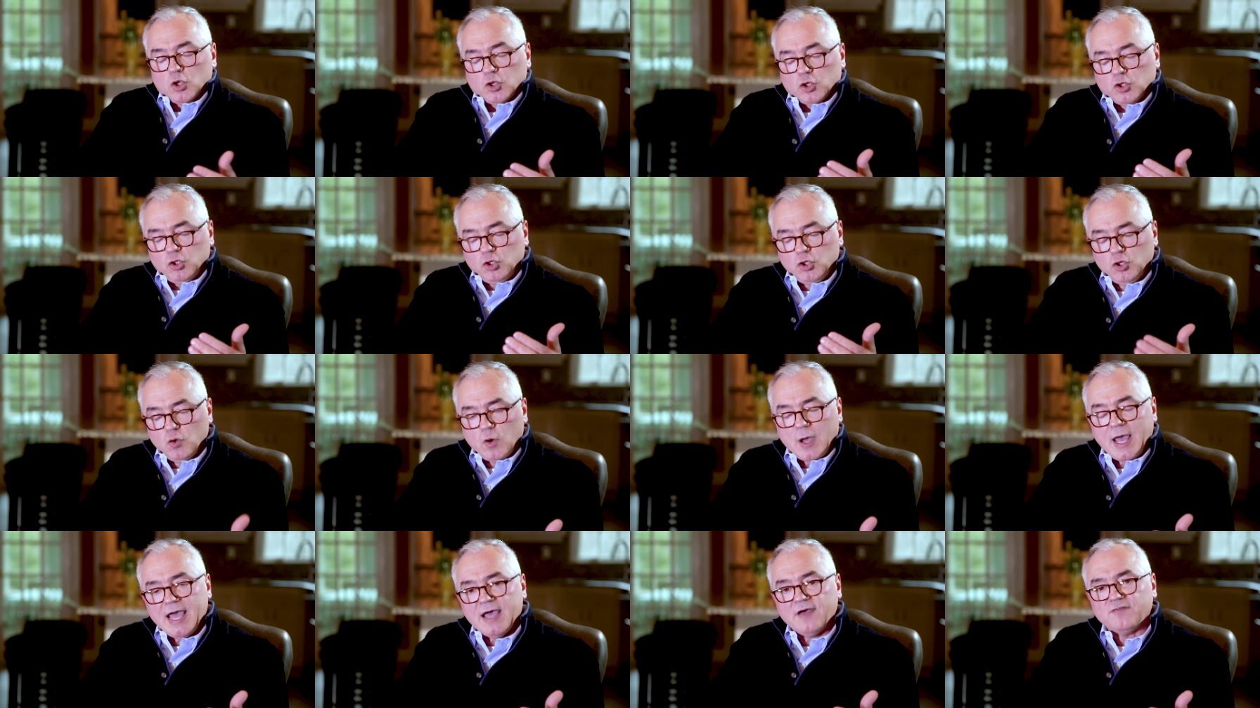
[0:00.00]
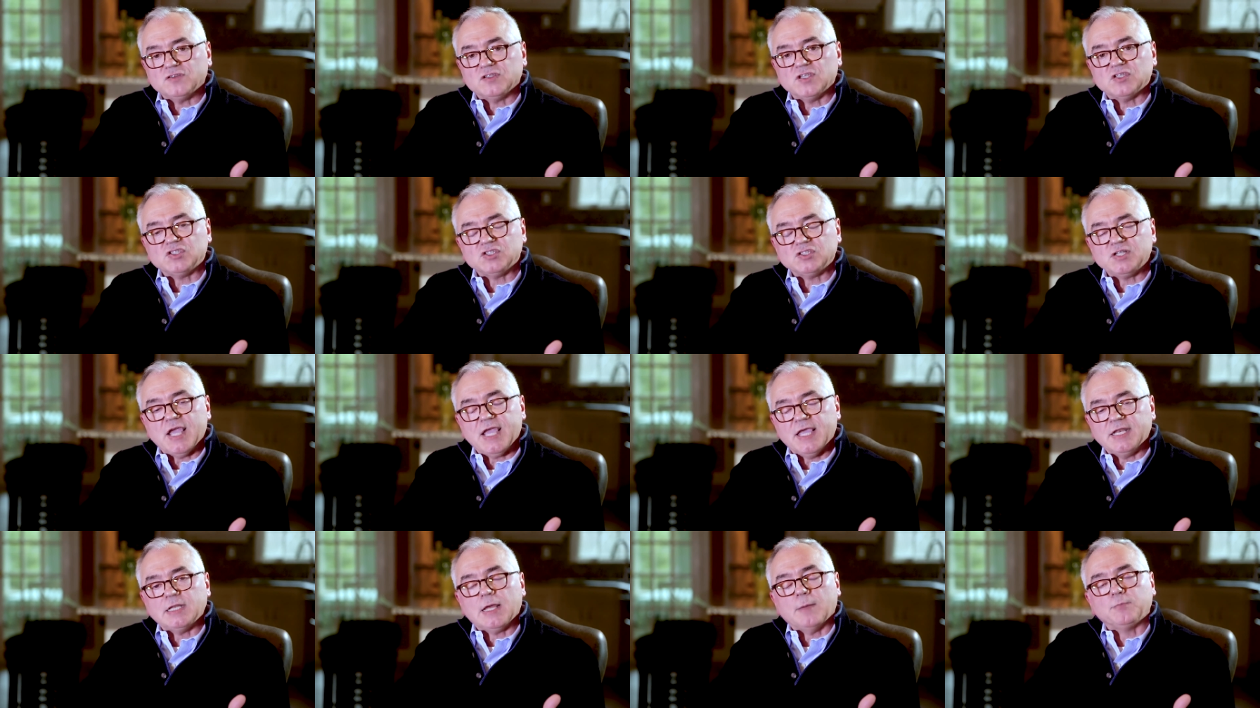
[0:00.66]
You have to
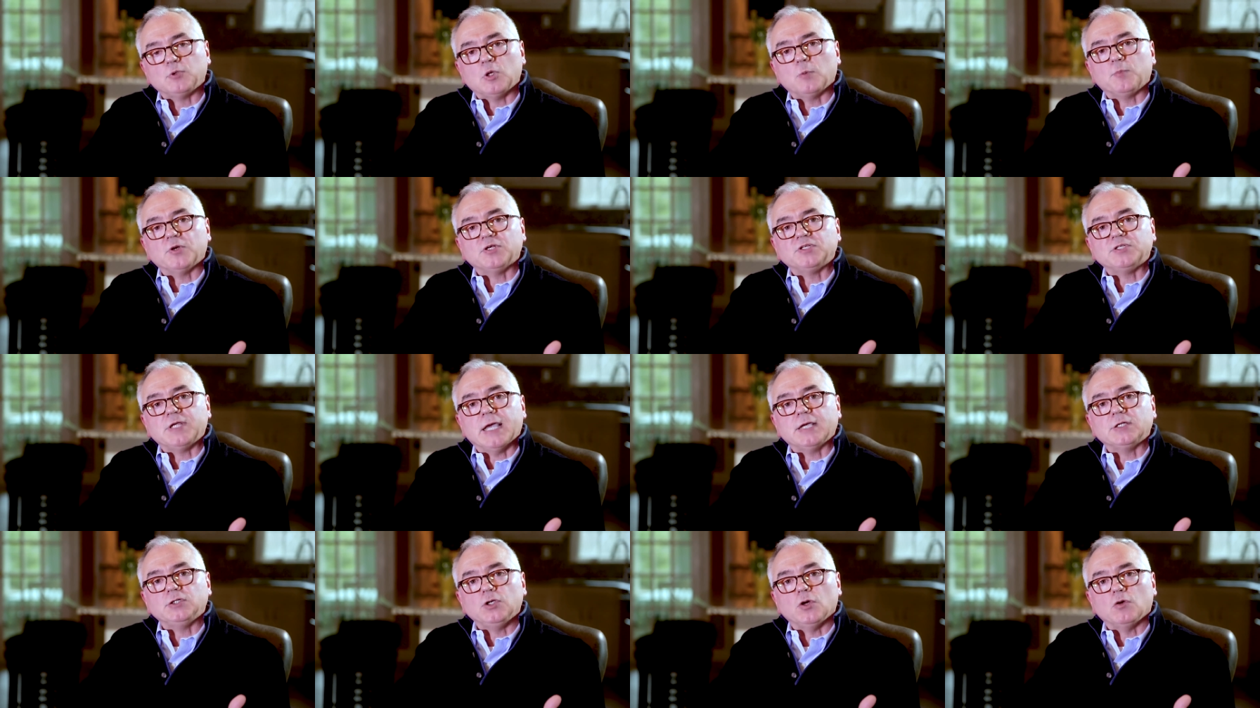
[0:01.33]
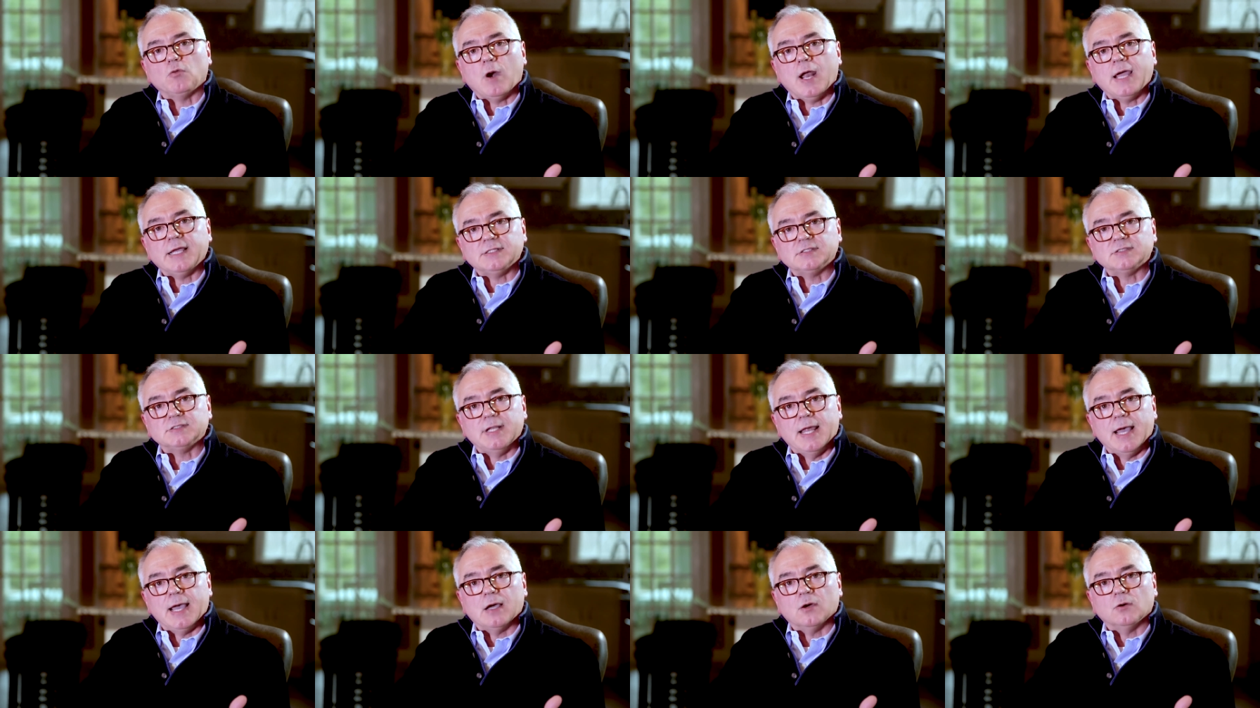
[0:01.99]
stand up to protect your
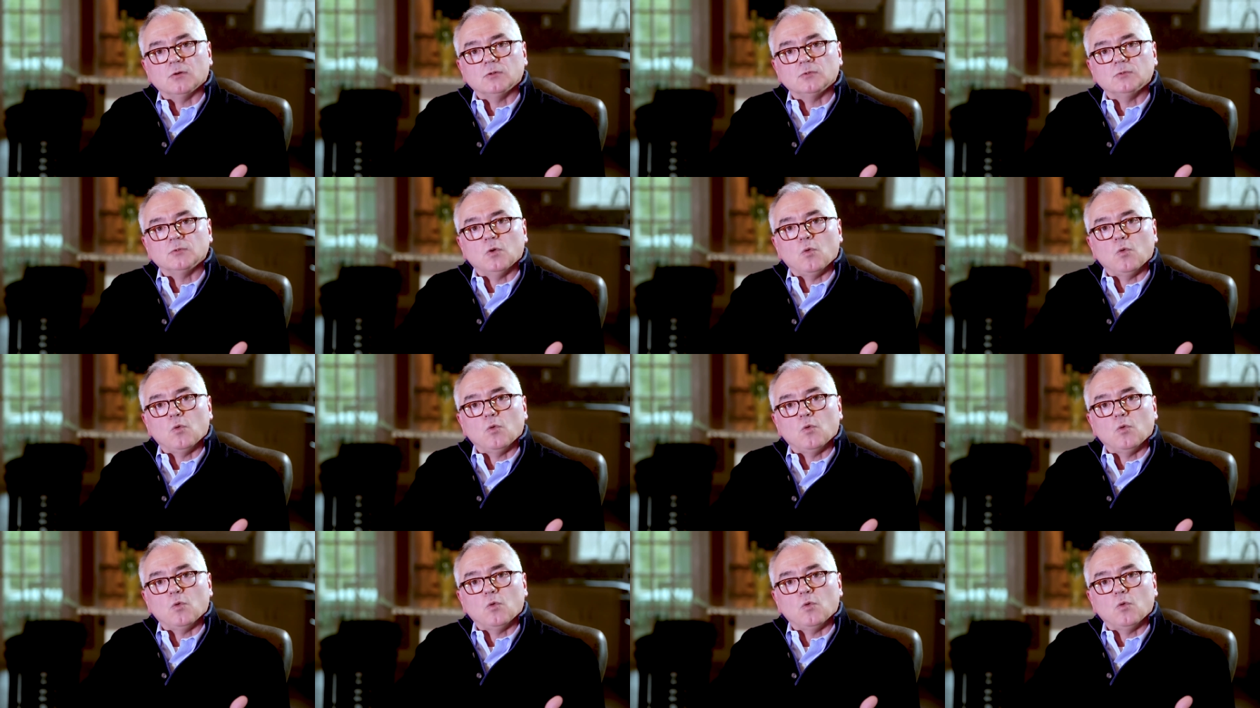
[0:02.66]
rights now.